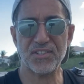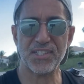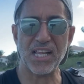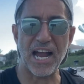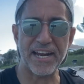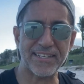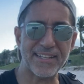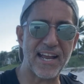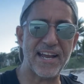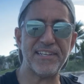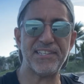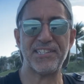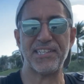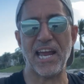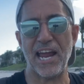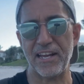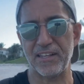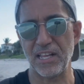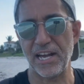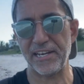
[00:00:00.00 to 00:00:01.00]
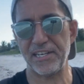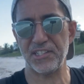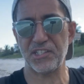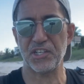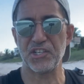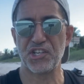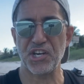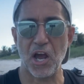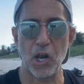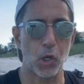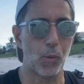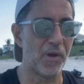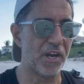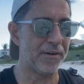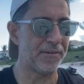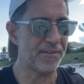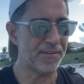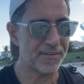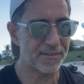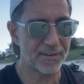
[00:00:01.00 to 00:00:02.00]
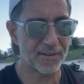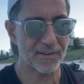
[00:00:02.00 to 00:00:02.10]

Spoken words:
it's like they say, ladies and gentlemen,